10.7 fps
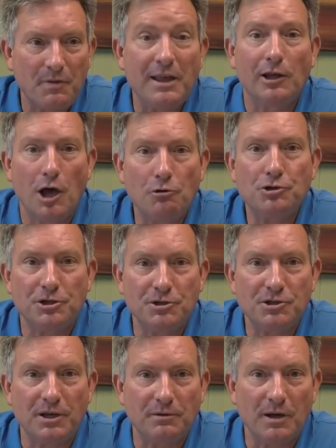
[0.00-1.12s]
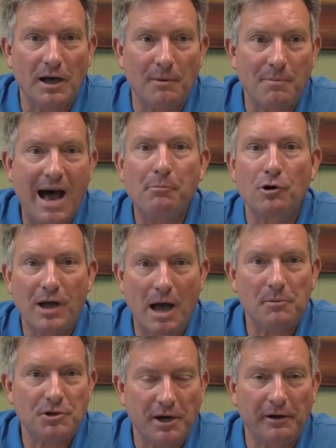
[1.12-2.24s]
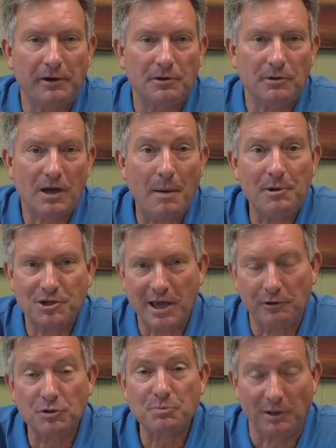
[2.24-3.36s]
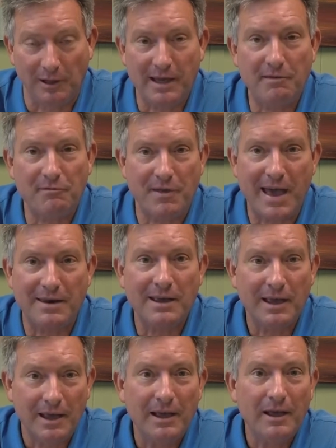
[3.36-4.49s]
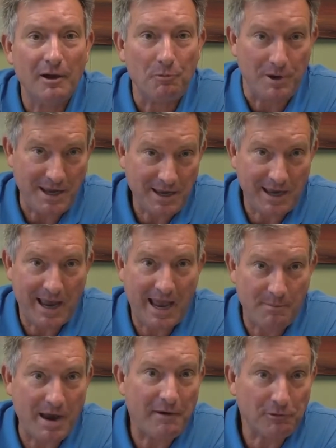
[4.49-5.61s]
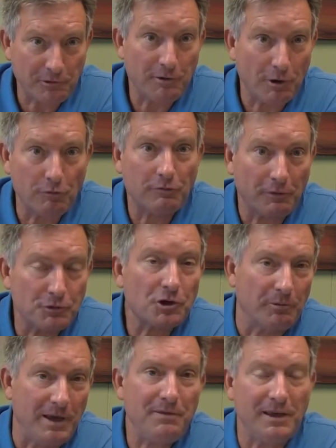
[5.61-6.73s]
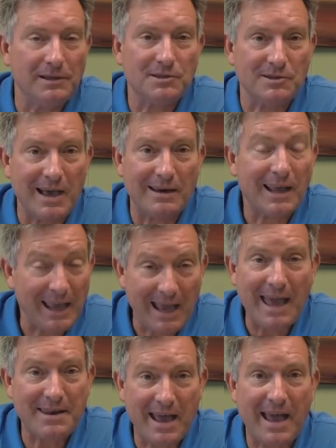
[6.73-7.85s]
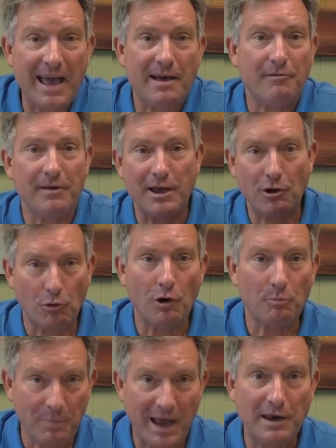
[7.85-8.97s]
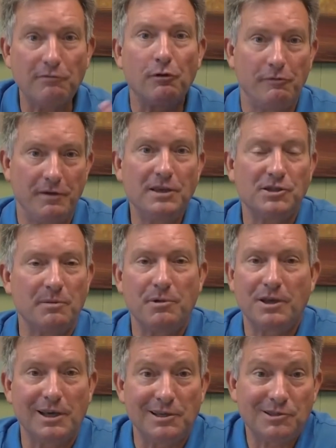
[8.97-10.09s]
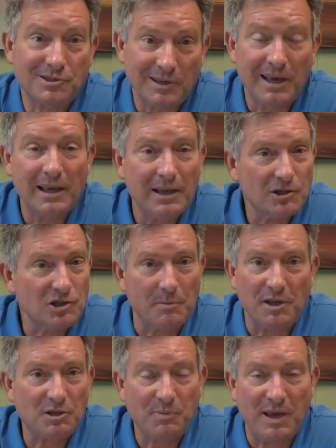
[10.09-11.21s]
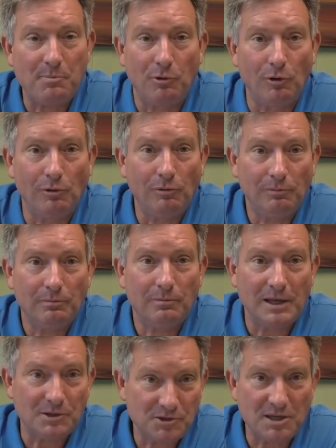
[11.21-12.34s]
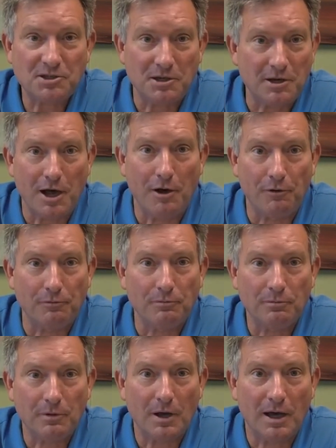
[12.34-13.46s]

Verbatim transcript: theologians and uh, Bible commentary commentators believe that when he came after he wrote First Corinthians that he had to have a quote painful visit because some of these people insisted on